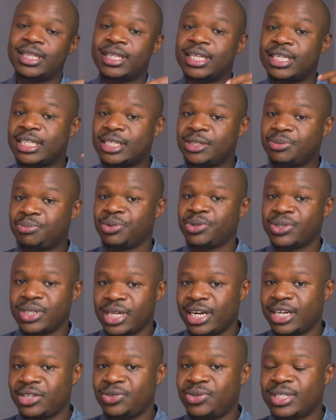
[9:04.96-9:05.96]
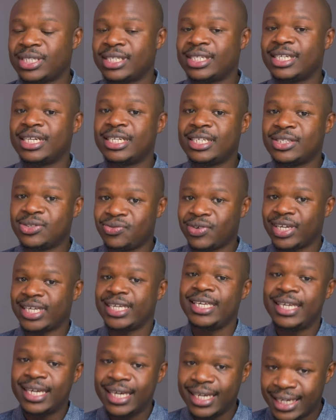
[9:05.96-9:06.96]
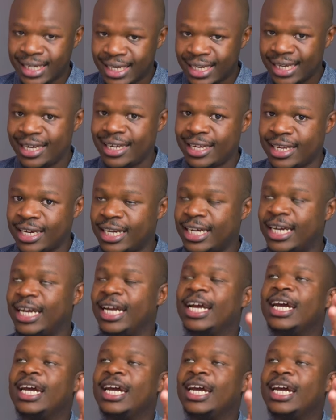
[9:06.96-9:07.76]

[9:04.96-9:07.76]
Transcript: and that is postgraduate studies over here in Kenya.